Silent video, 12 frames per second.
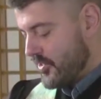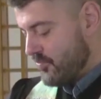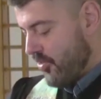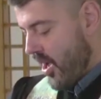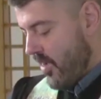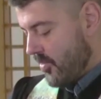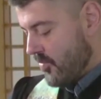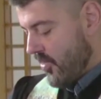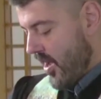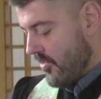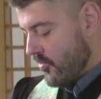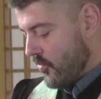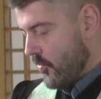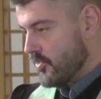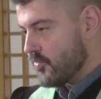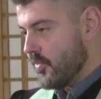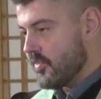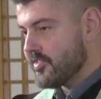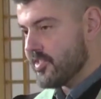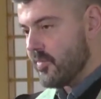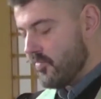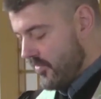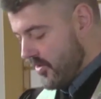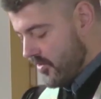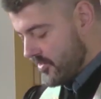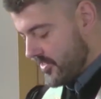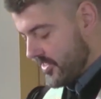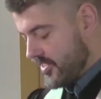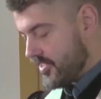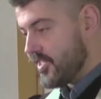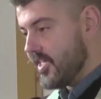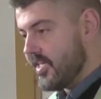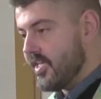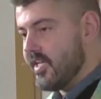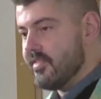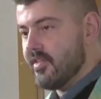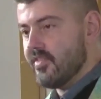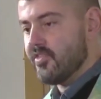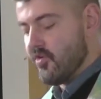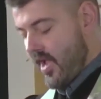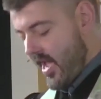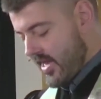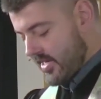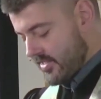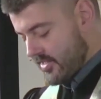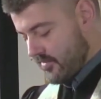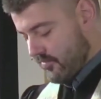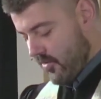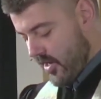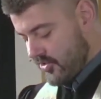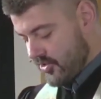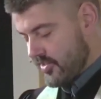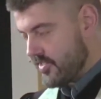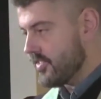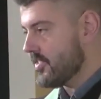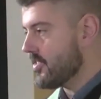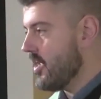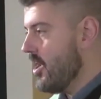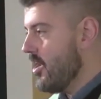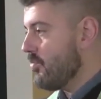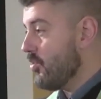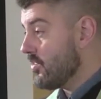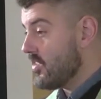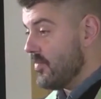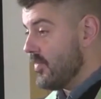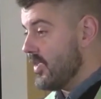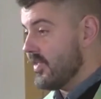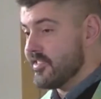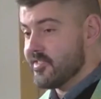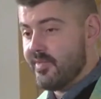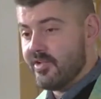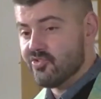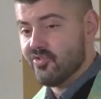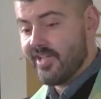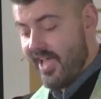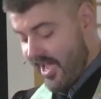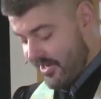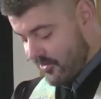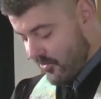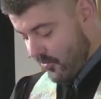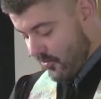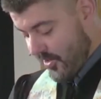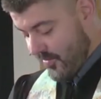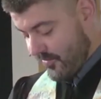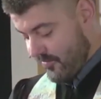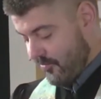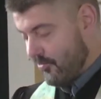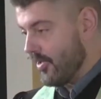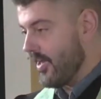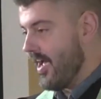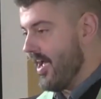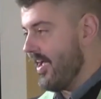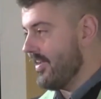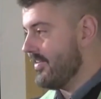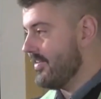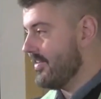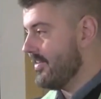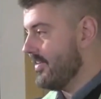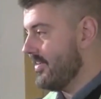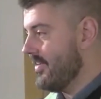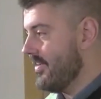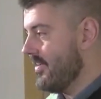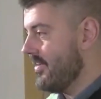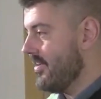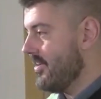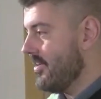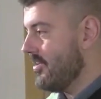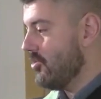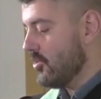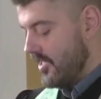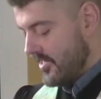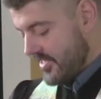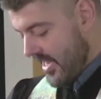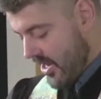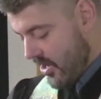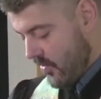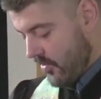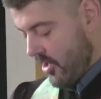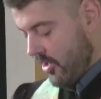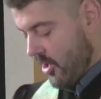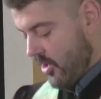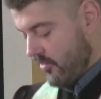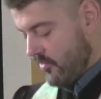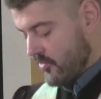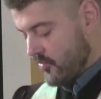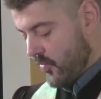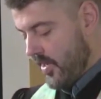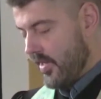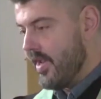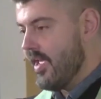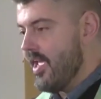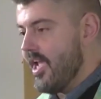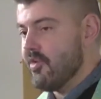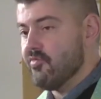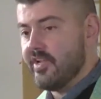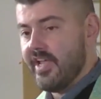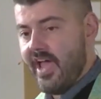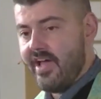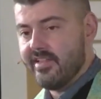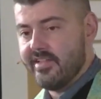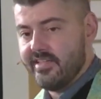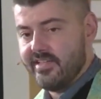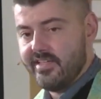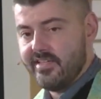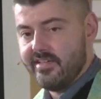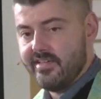problem, rather, was with some Pharisees thinking that their acts of righteousness put them in a special category before God, looking down on others when, in reality,